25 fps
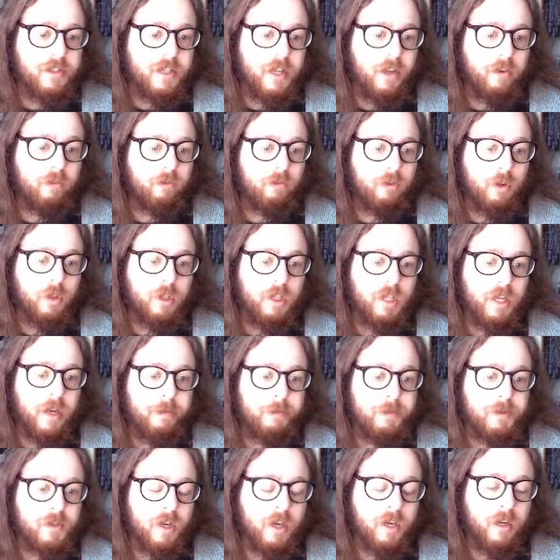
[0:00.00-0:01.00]
and
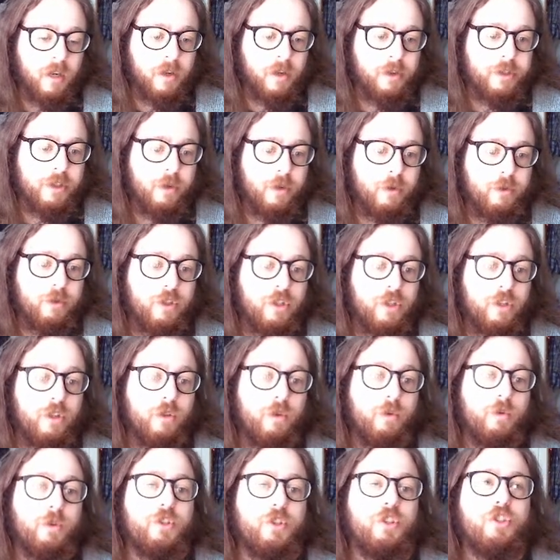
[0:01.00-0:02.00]
rollups are also
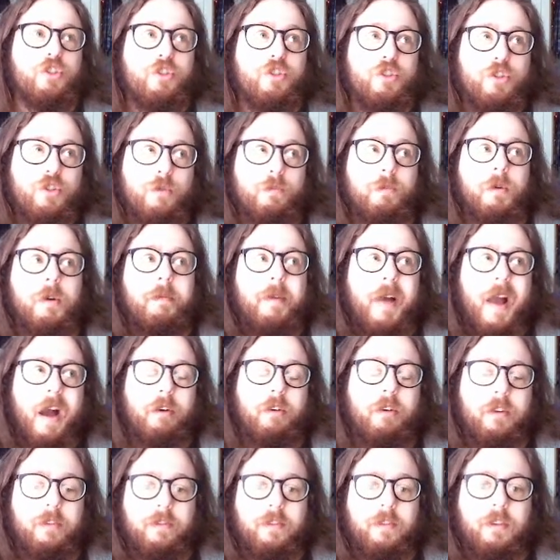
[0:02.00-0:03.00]
two super
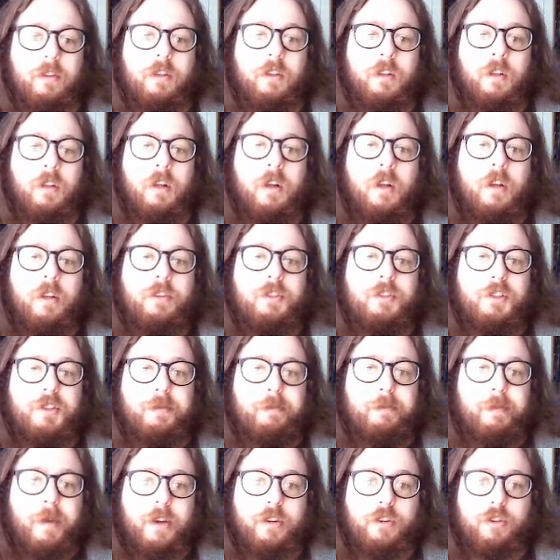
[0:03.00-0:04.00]
powerful
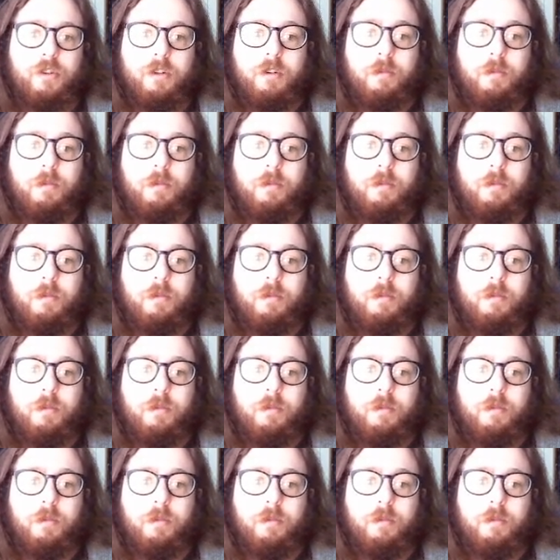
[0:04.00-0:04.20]
special